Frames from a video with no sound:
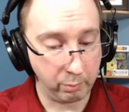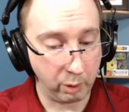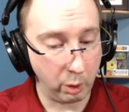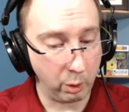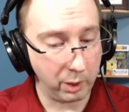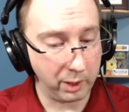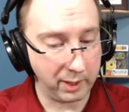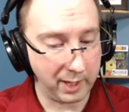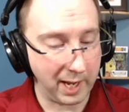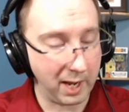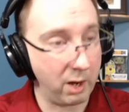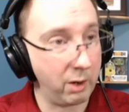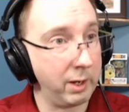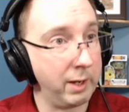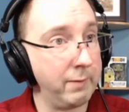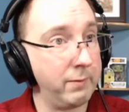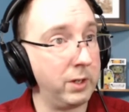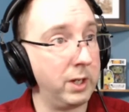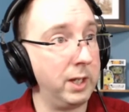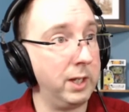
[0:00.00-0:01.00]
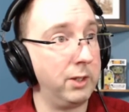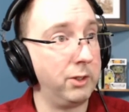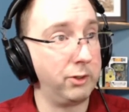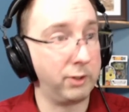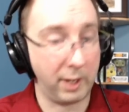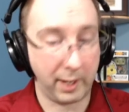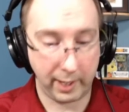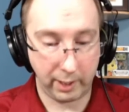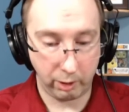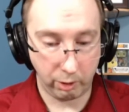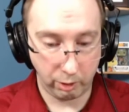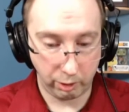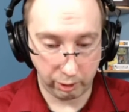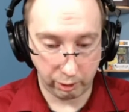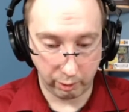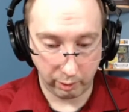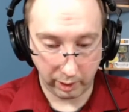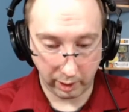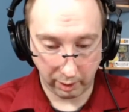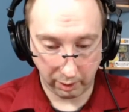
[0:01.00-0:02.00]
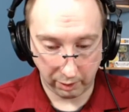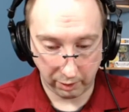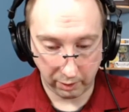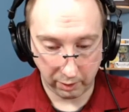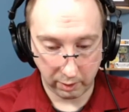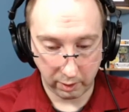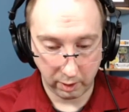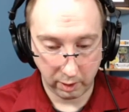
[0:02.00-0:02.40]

broken down even his iron strength.